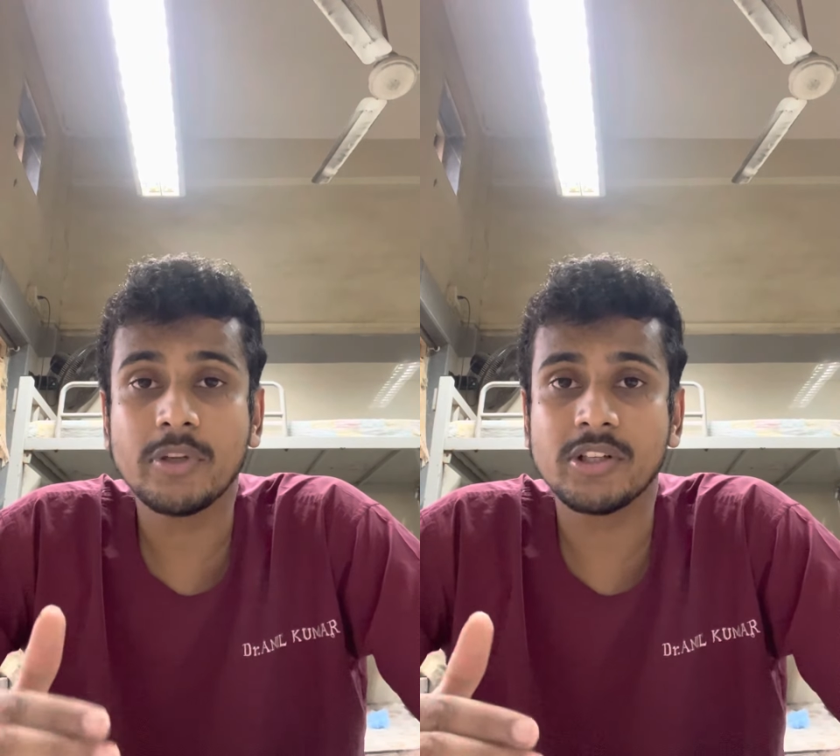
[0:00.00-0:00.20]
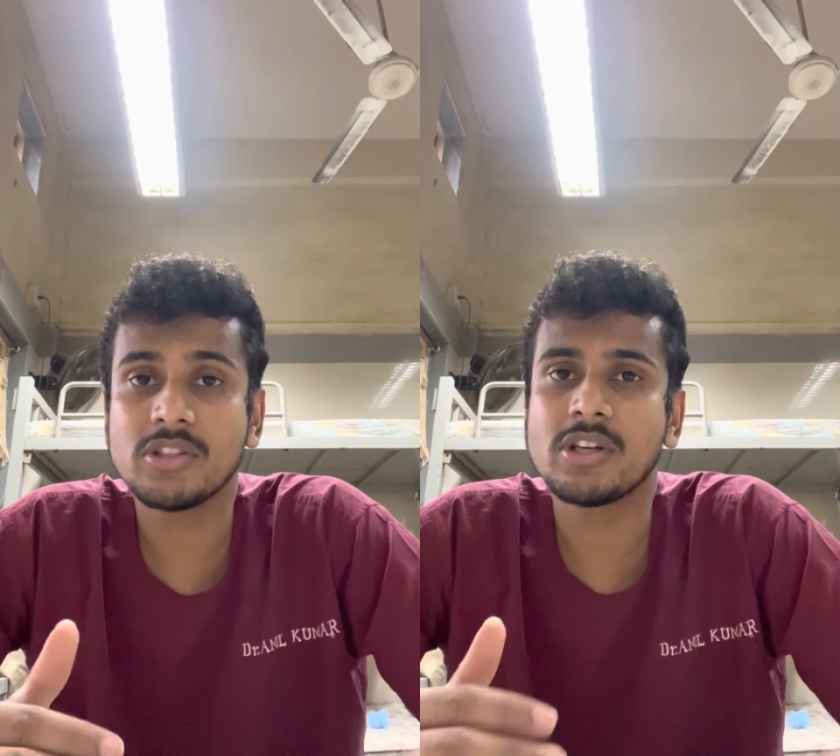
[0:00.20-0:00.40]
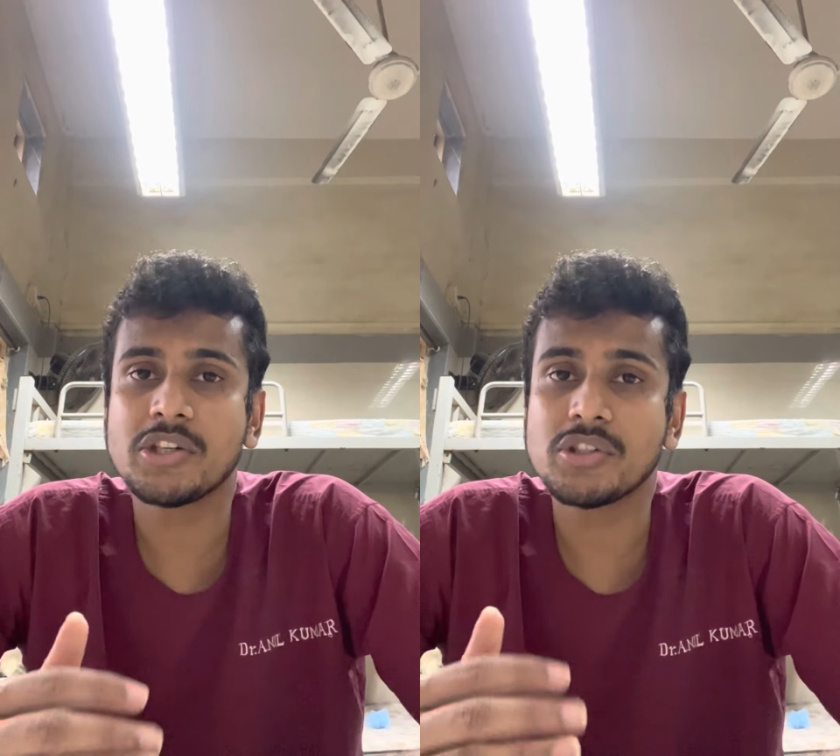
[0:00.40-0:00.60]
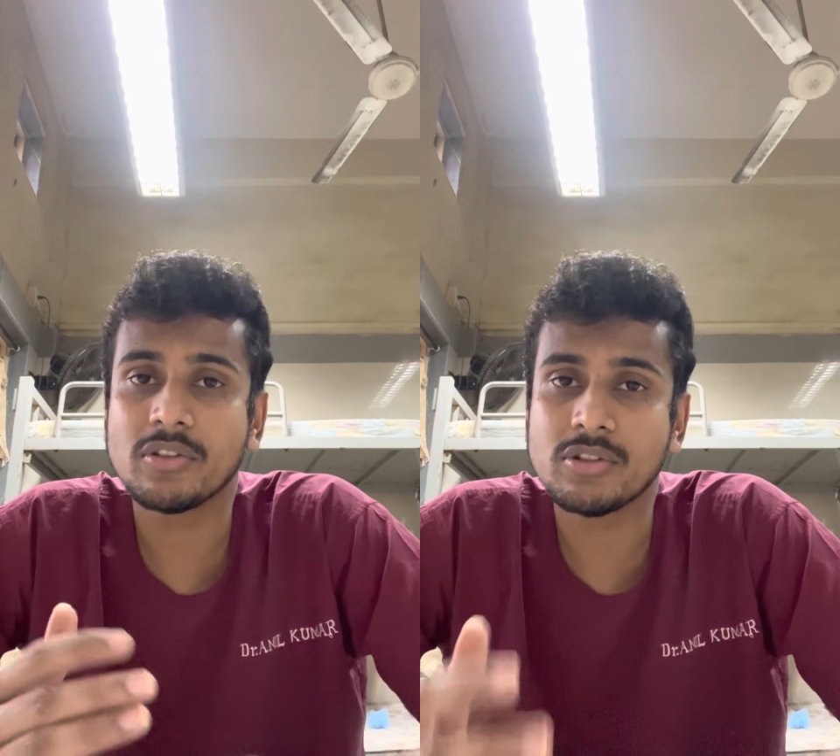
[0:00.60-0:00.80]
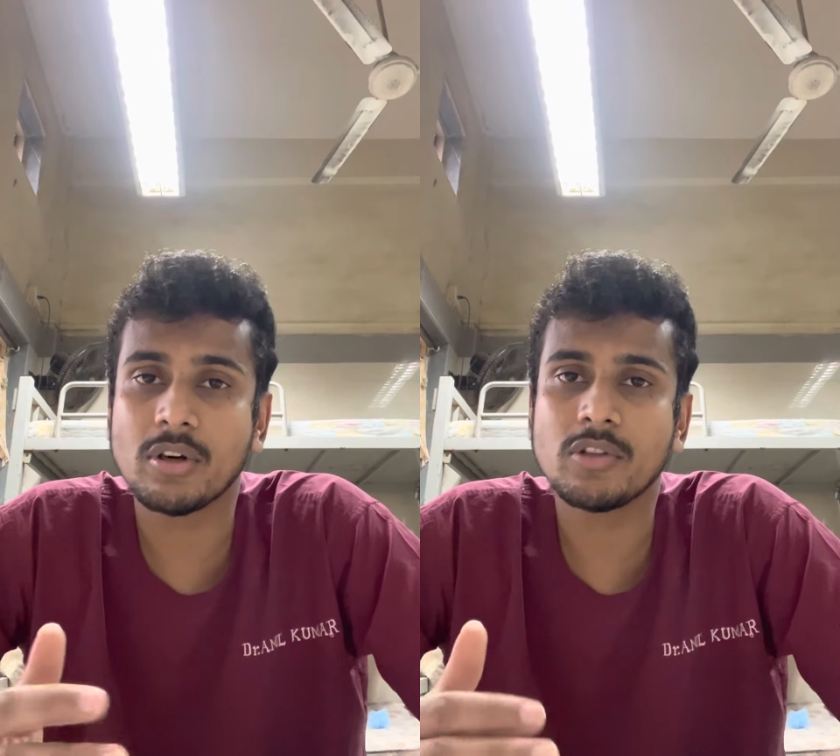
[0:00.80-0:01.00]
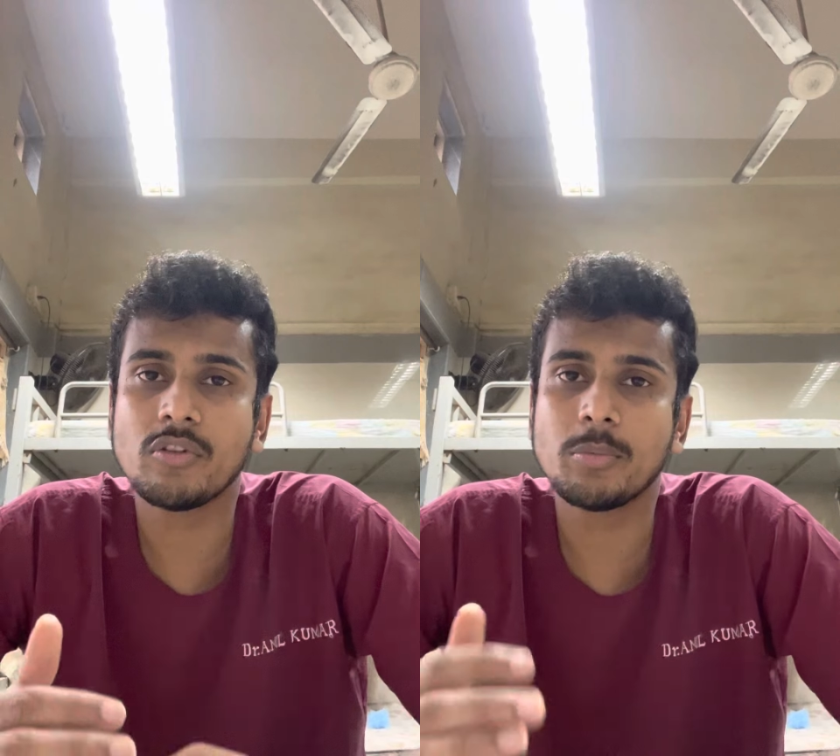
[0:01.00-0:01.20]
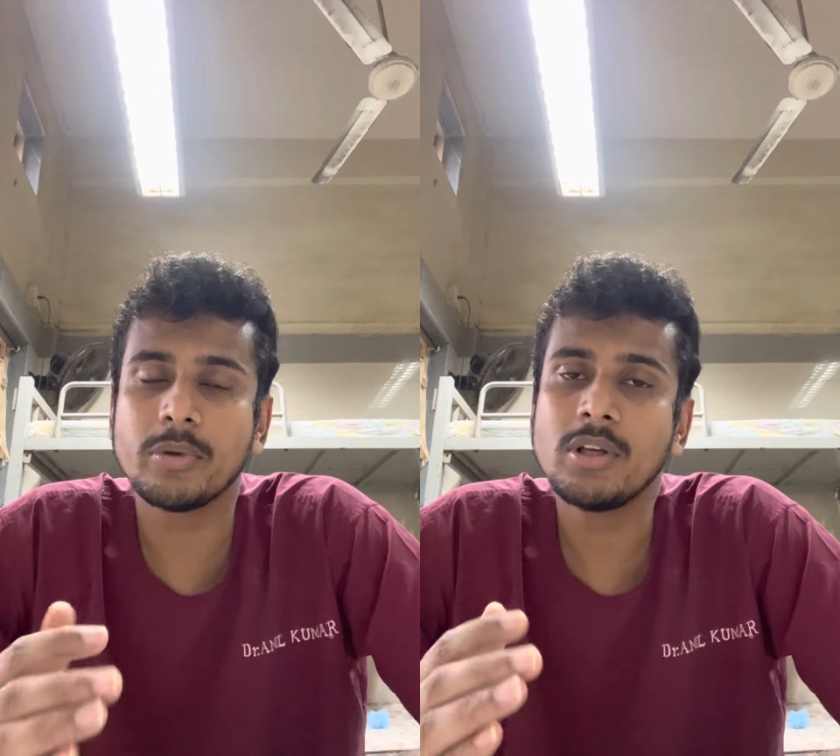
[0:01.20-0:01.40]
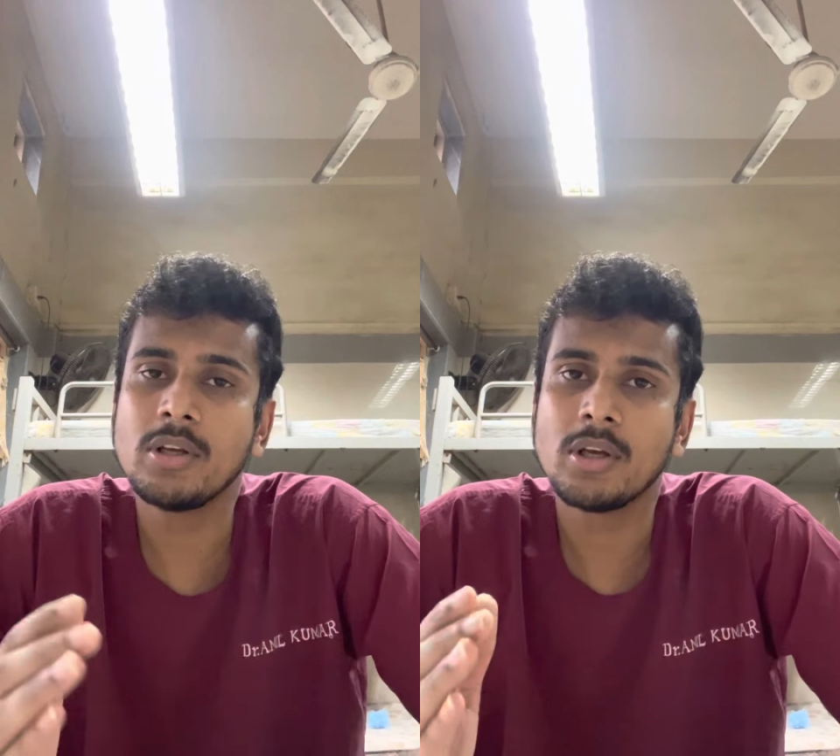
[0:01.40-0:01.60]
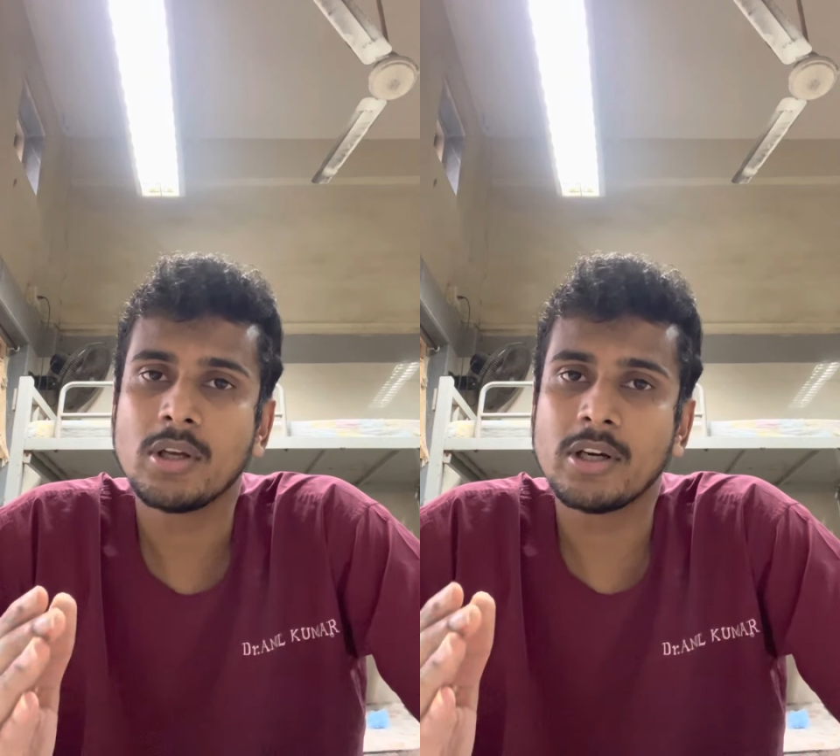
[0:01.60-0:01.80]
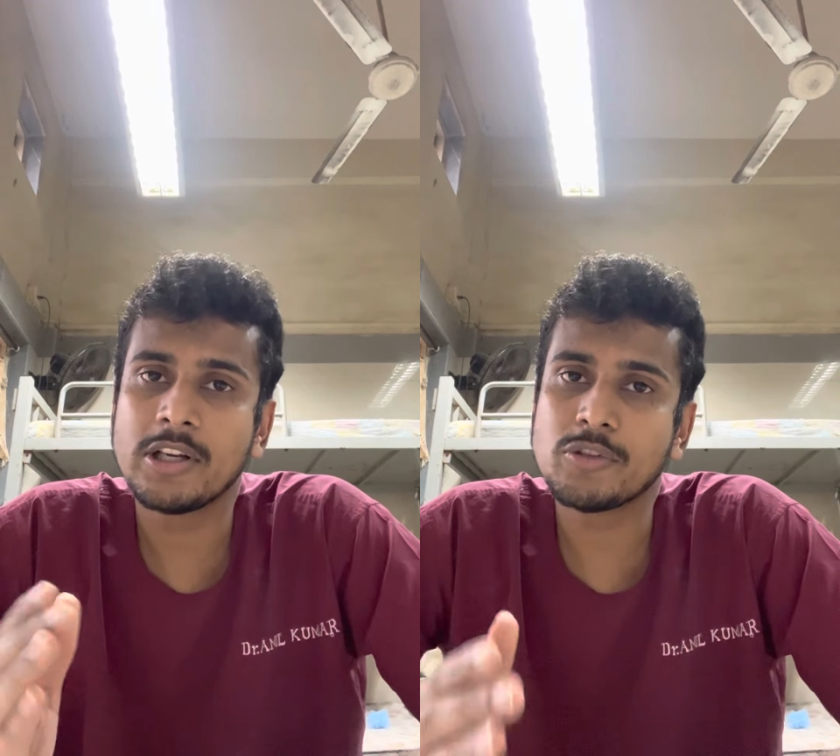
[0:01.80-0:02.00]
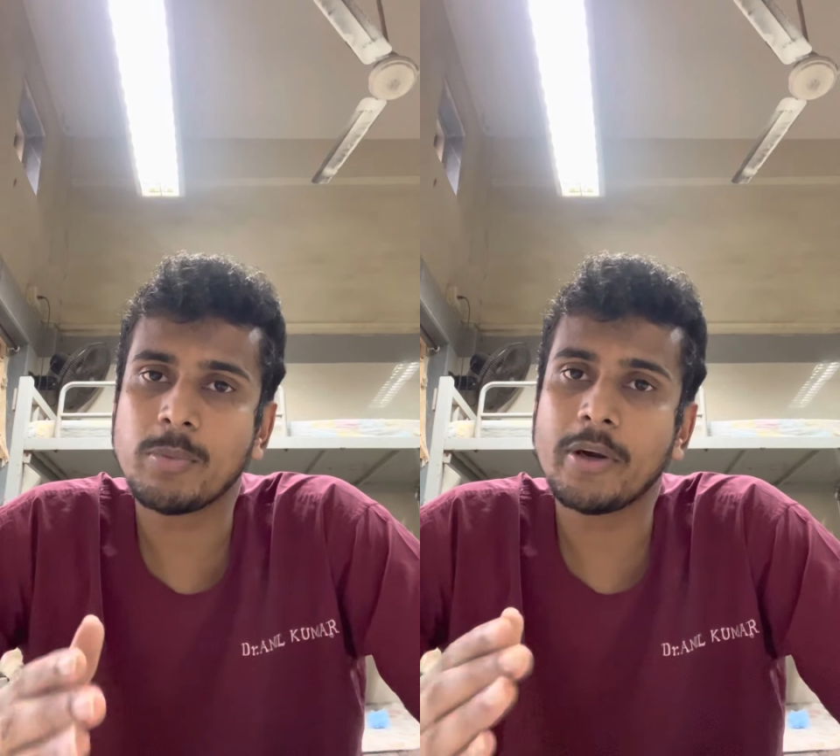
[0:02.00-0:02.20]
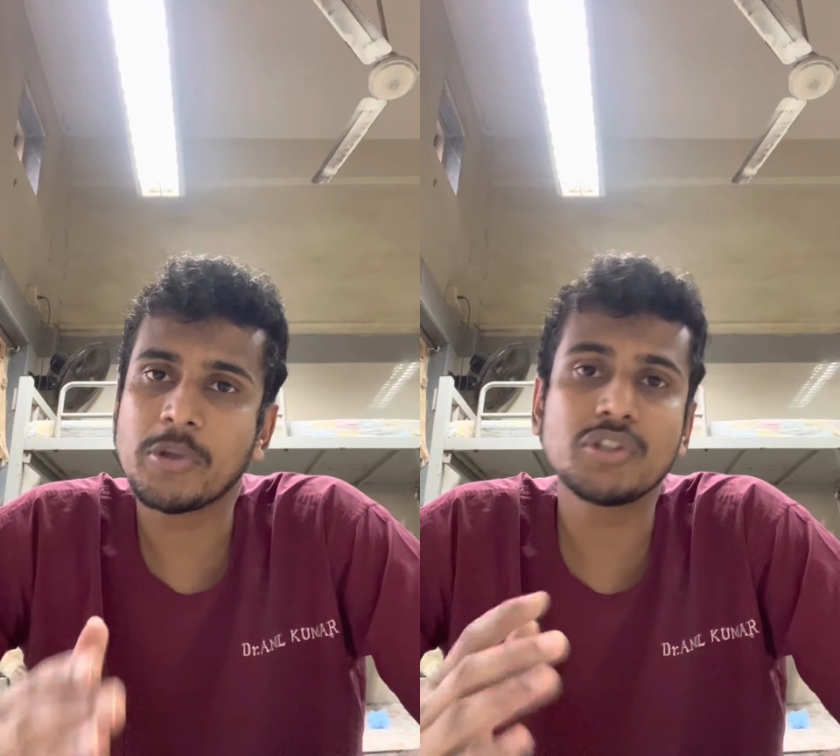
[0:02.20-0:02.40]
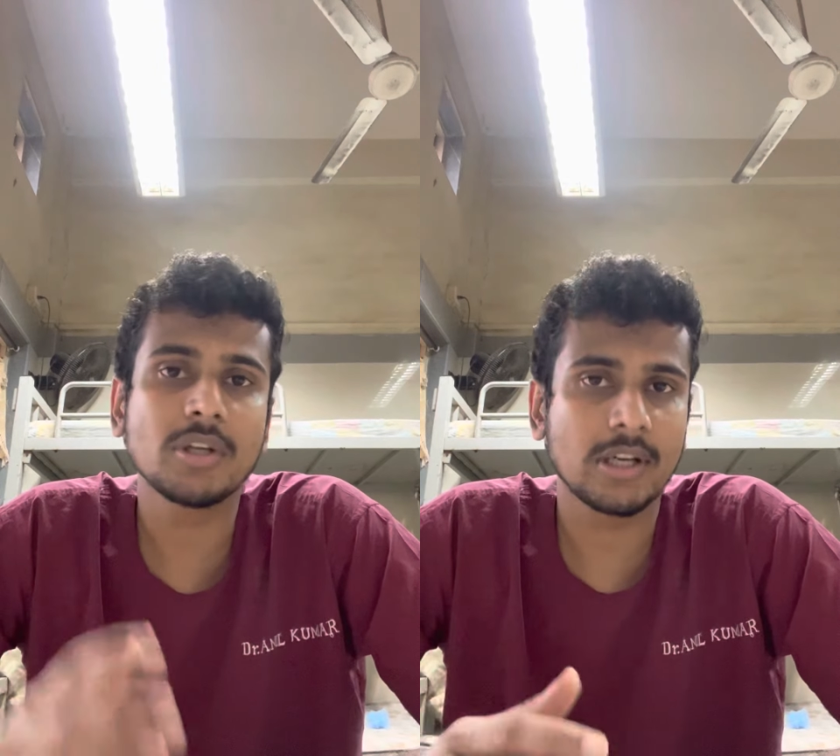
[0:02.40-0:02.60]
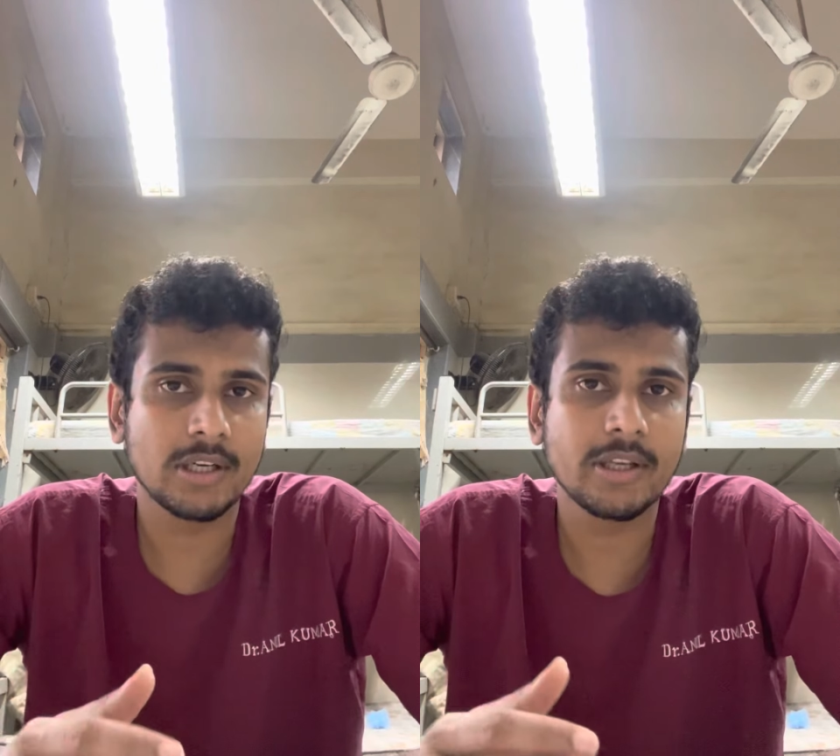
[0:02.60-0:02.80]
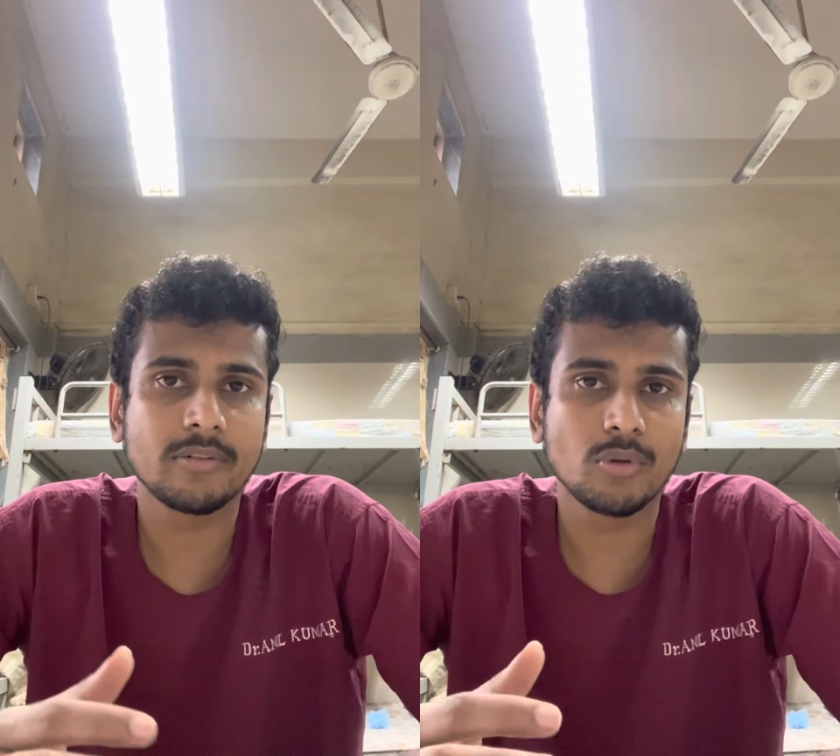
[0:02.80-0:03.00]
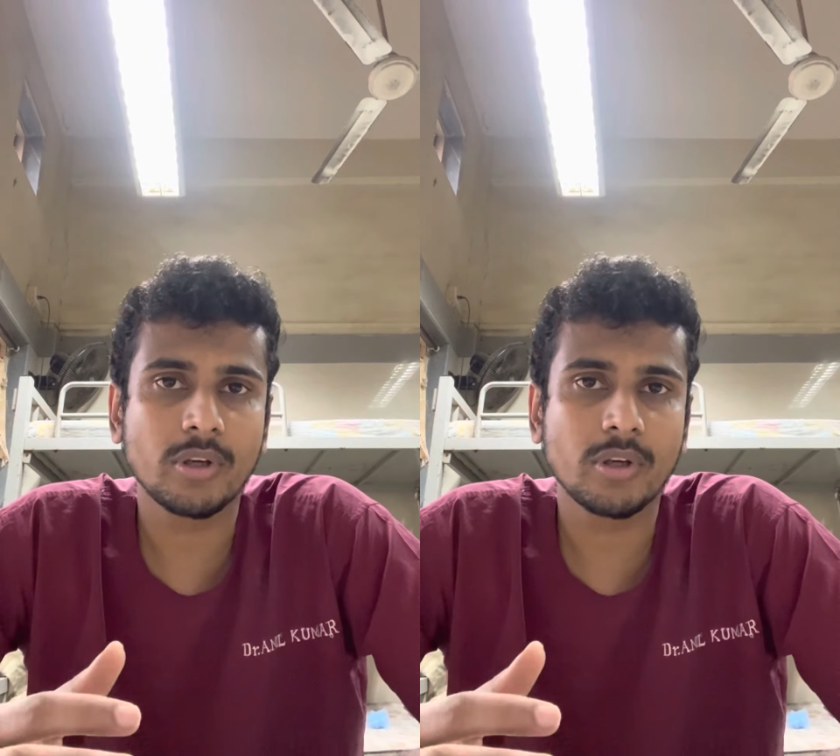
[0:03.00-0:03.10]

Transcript: the registration starts will be displayed much earlier,